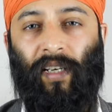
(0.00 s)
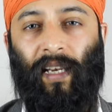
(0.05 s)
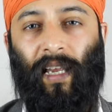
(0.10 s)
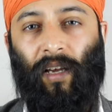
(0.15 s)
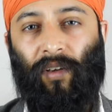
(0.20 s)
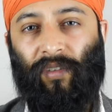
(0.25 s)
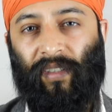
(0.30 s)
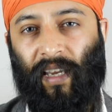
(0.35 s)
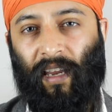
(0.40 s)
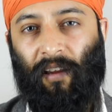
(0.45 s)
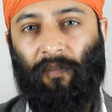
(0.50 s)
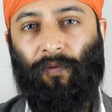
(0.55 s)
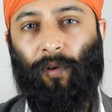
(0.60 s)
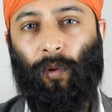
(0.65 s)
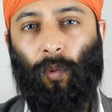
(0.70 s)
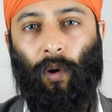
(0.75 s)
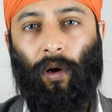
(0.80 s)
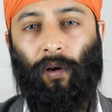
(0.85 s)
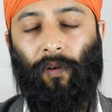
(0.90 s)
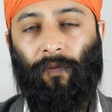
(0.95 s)
allows
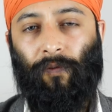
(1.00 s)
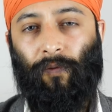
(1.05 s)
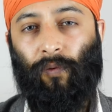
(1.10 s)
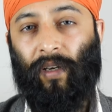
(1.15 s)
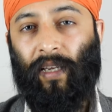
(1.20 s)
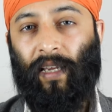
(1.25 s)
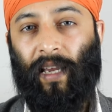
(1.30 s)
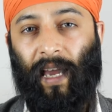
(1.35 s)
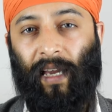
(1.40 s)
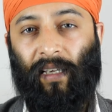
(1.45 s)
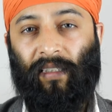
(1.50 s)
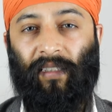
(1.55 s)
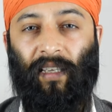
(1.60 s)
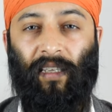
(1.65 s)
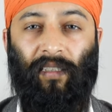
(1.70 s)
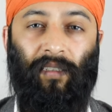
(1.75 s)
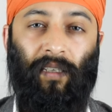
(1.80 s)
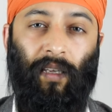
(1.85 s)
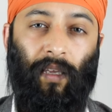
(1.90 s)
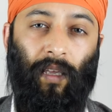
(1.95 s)
everyone free access to